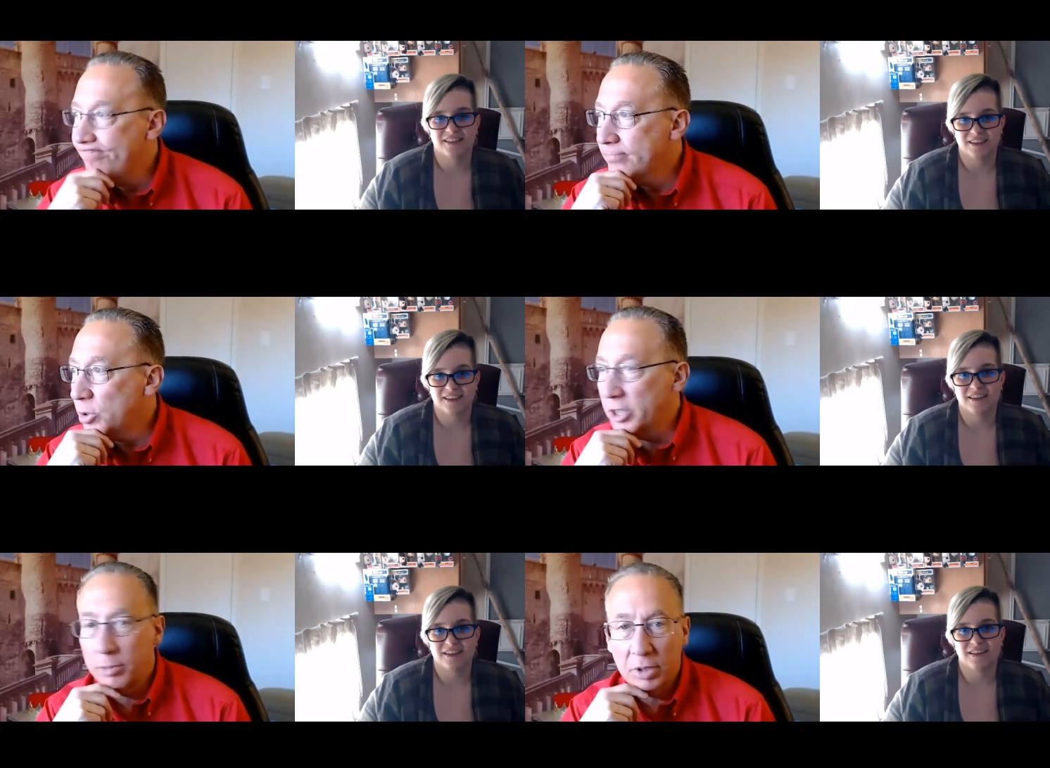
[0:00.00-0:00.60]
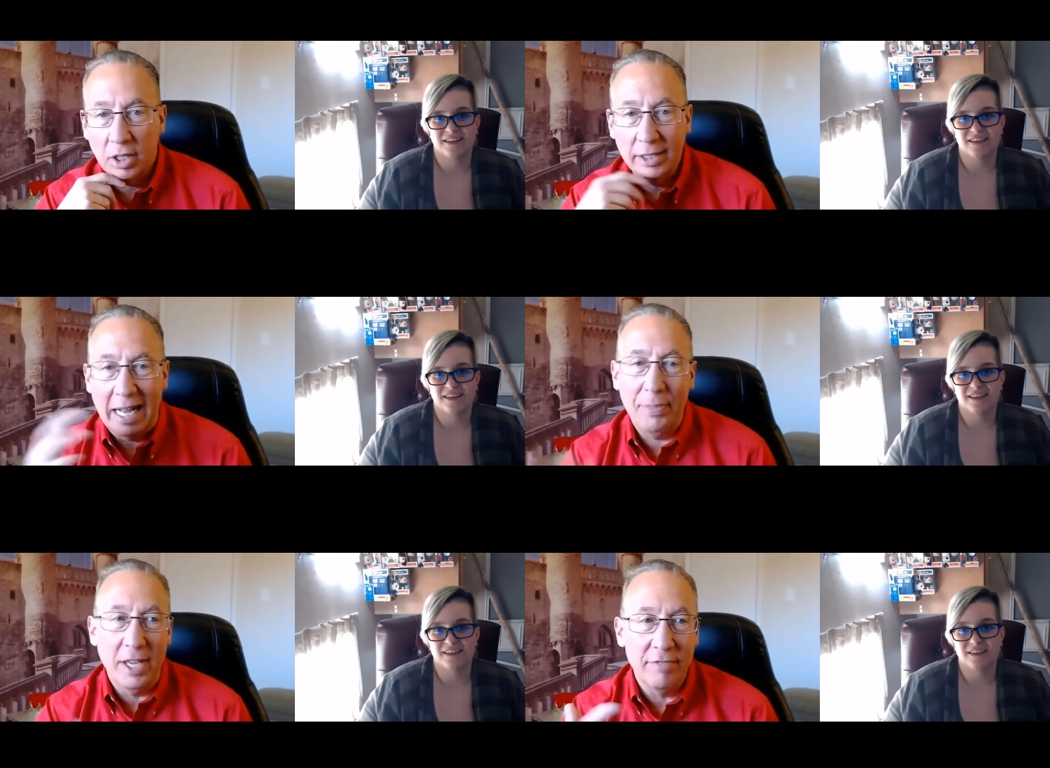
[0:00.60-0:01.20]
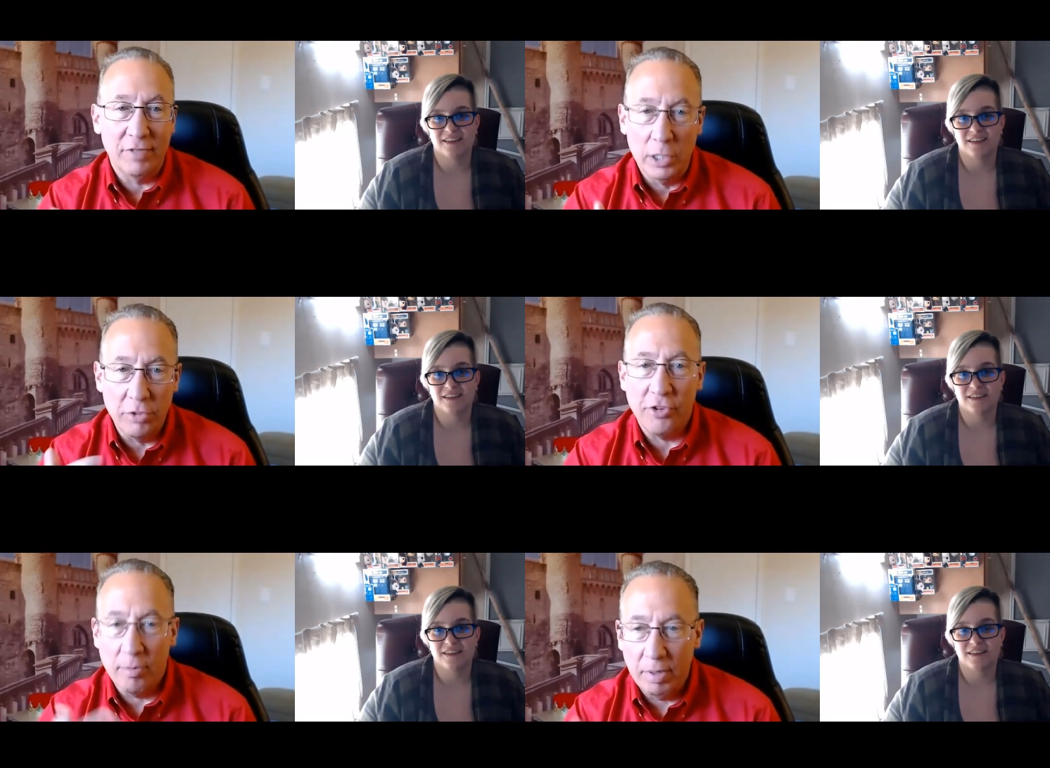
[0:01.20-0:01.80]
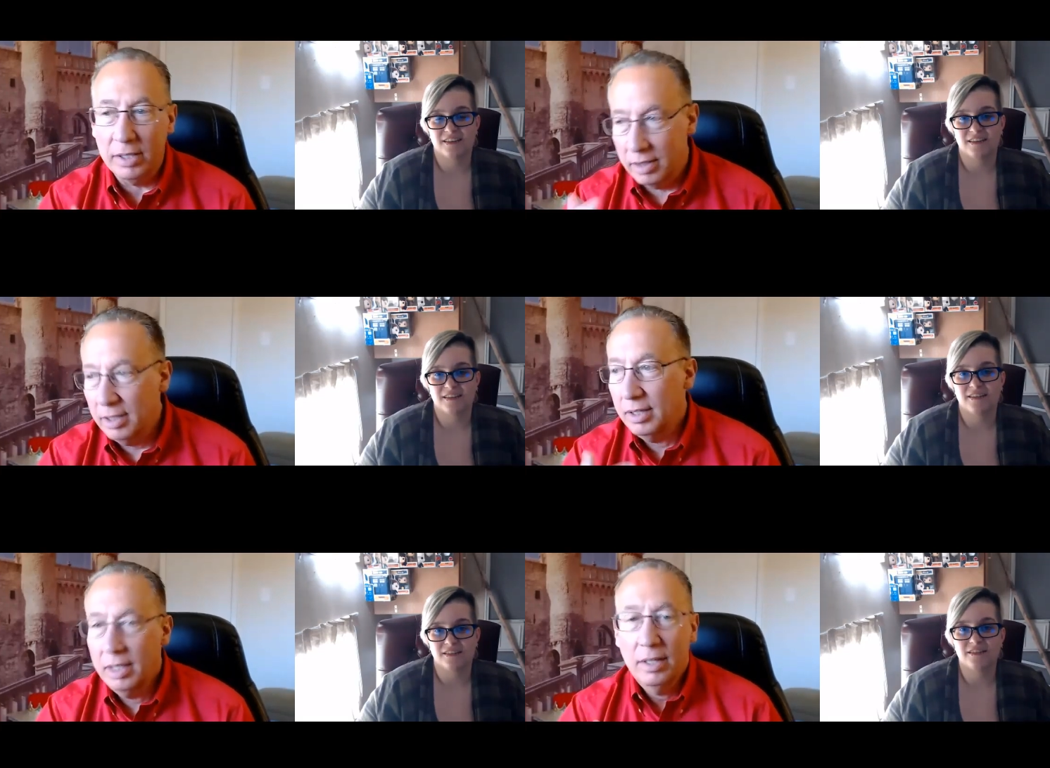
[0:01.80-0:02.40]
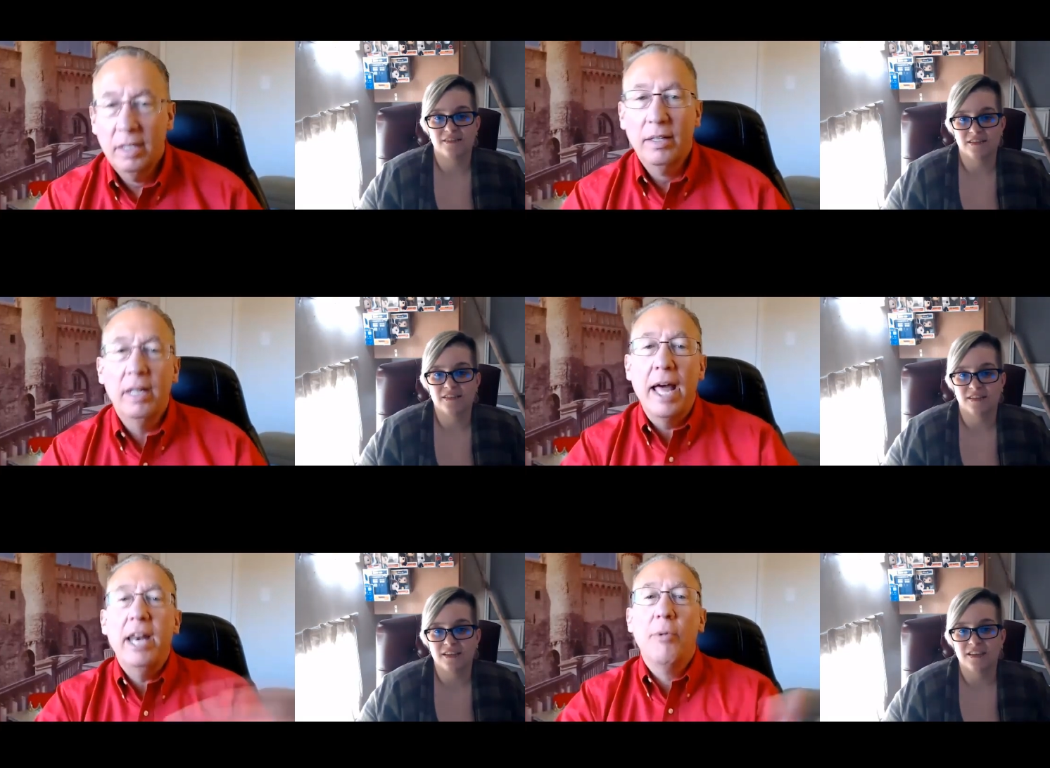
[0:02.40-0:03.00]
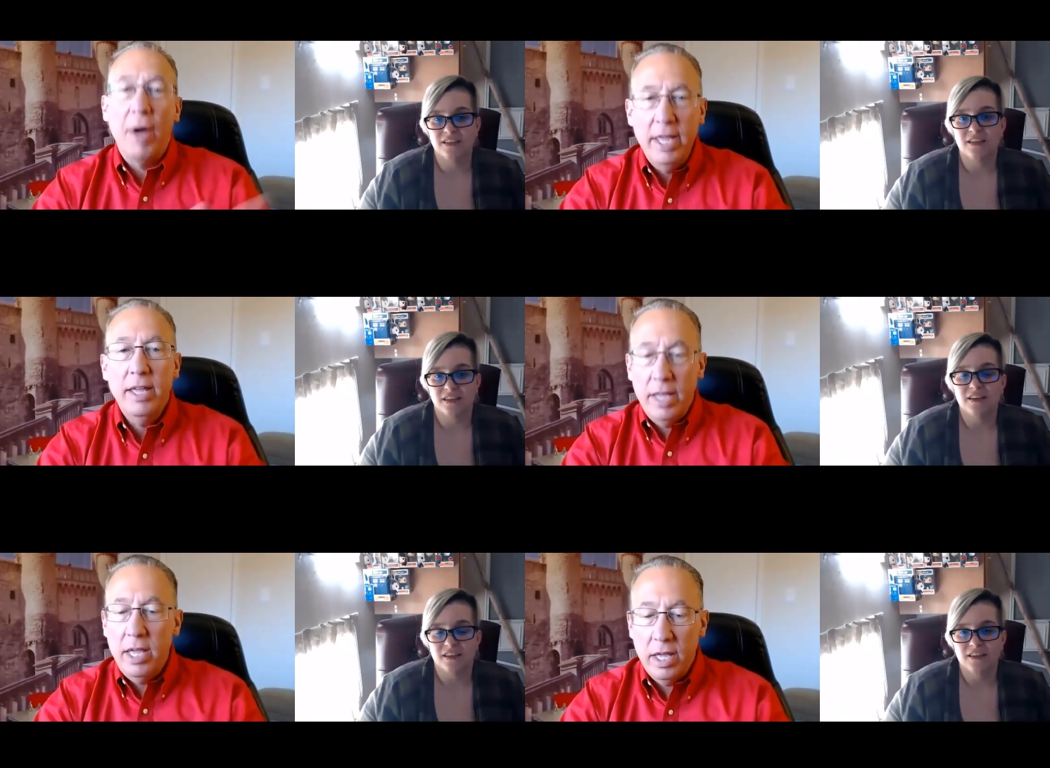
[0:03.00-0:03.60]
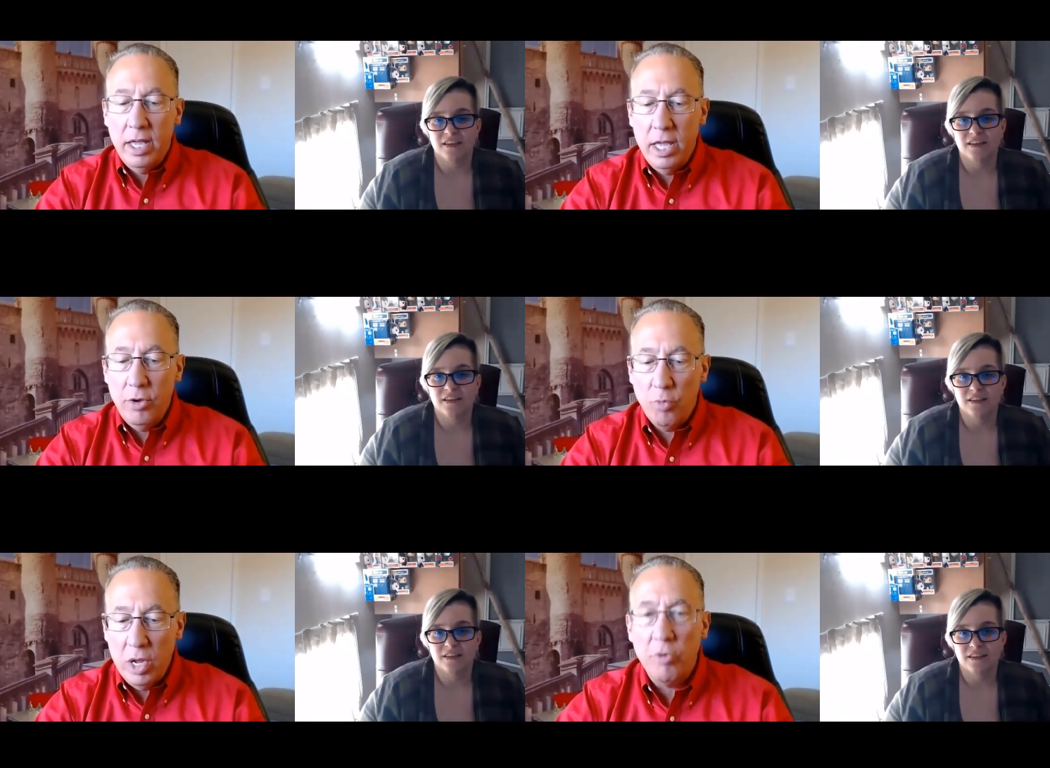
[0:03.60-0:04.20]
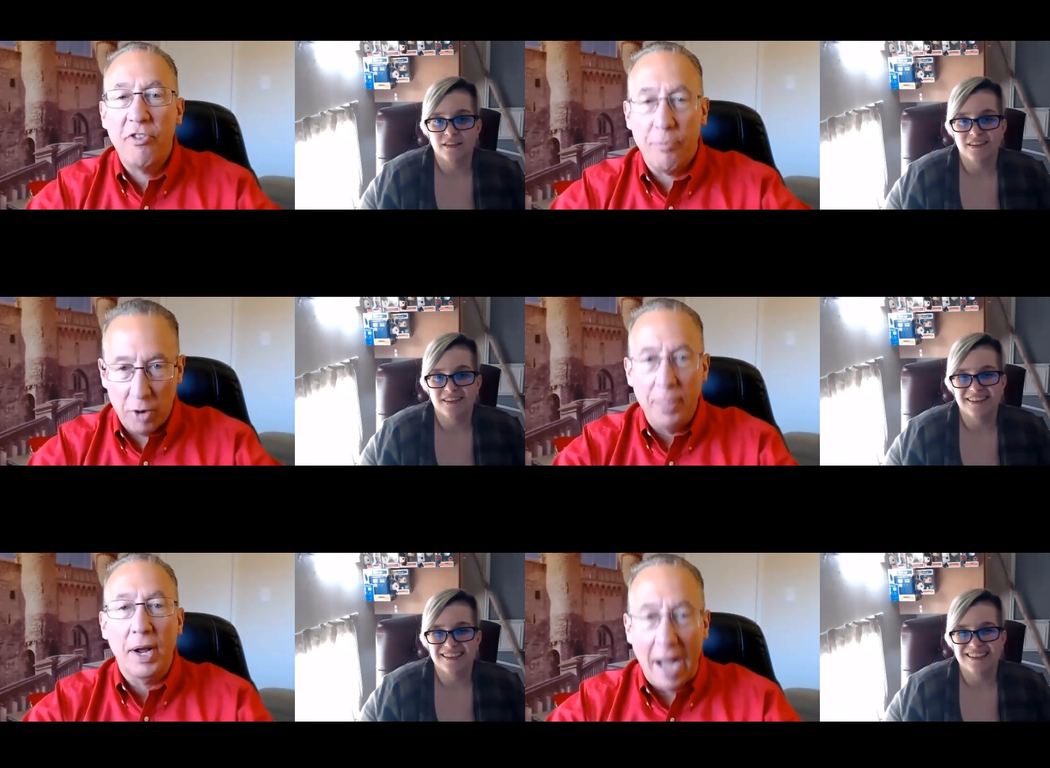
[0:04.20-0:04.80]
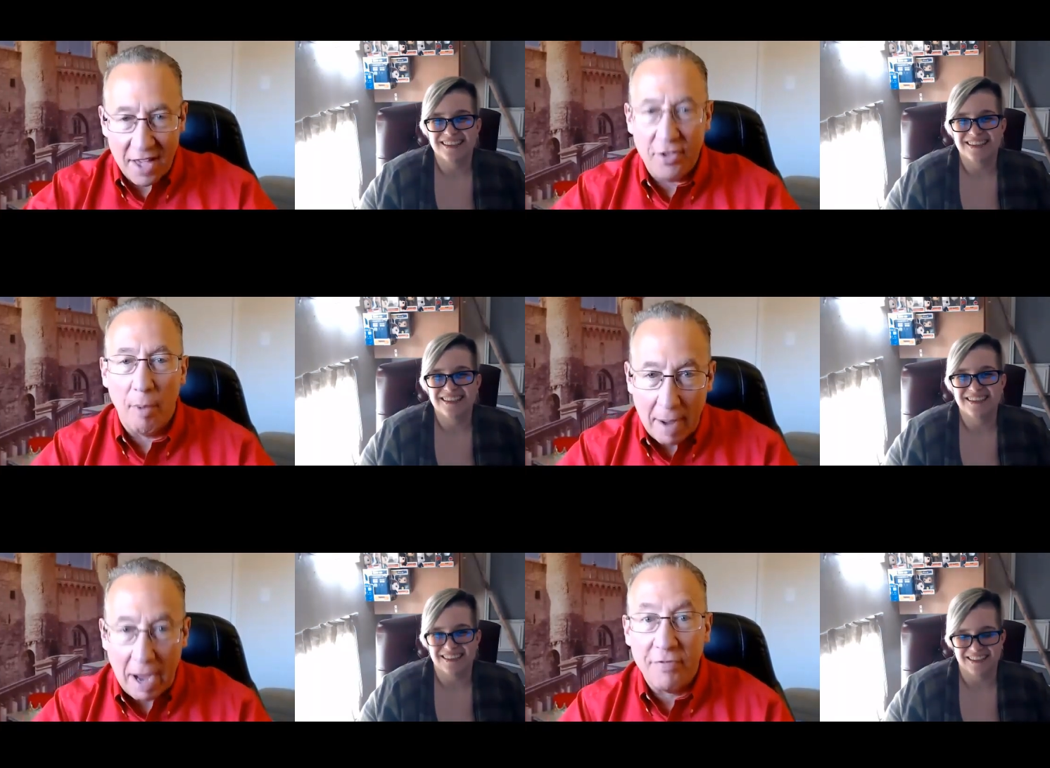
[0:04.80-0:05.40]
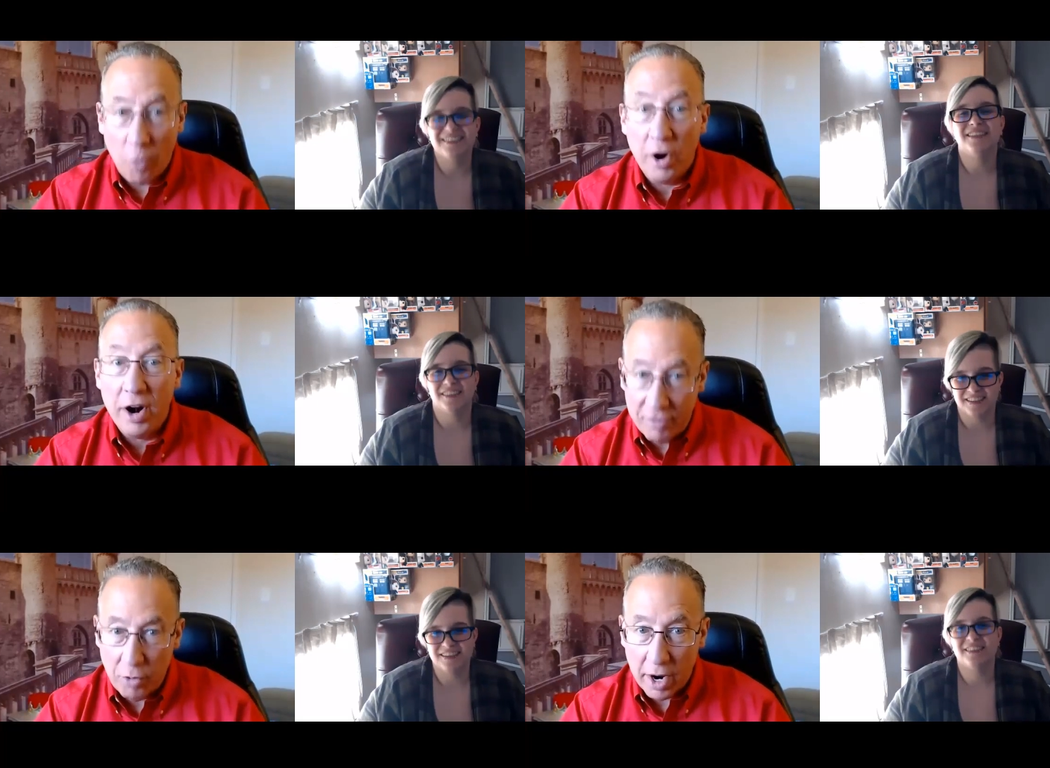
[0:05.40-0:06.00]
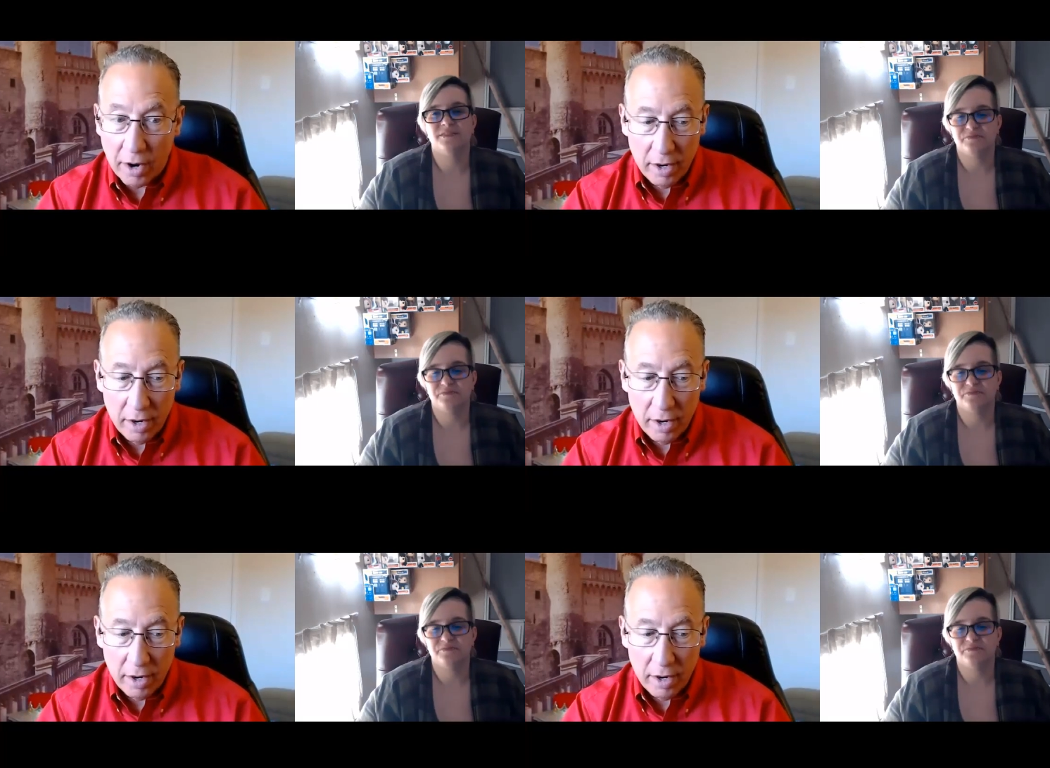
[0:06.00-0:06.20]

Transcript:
Speaker 1: not the influencer, but anyway, he would spread the gossip about Ford everywhere.